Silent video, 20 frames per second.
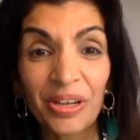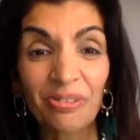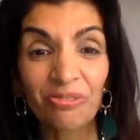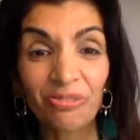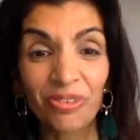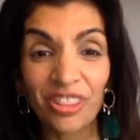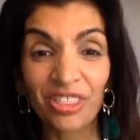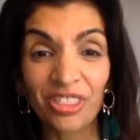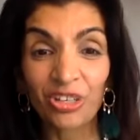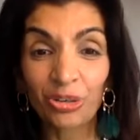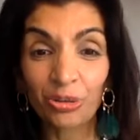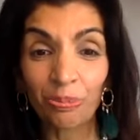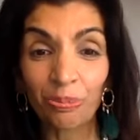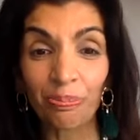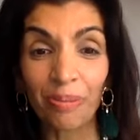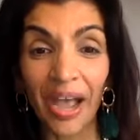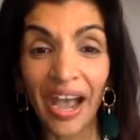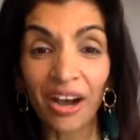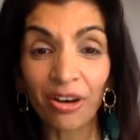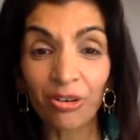with your
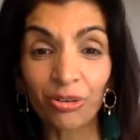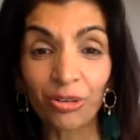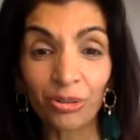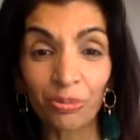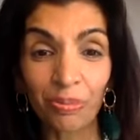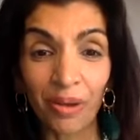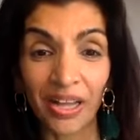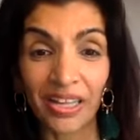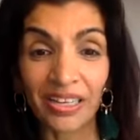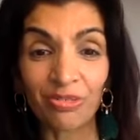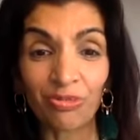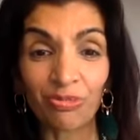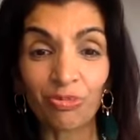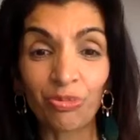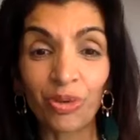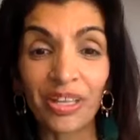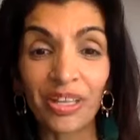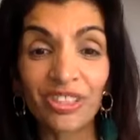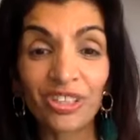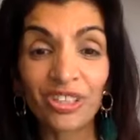power button
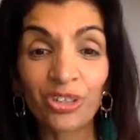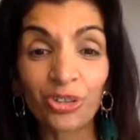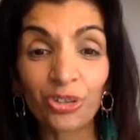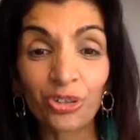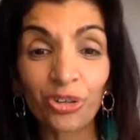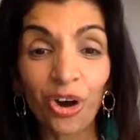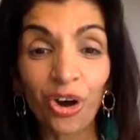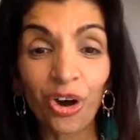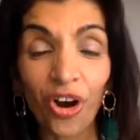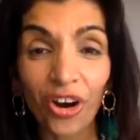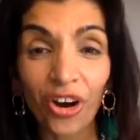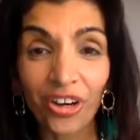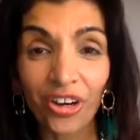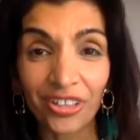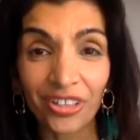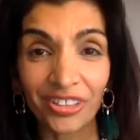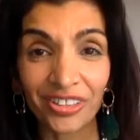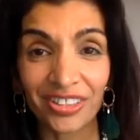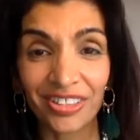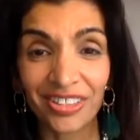with your
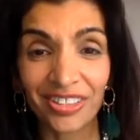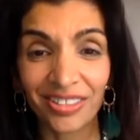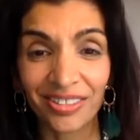heart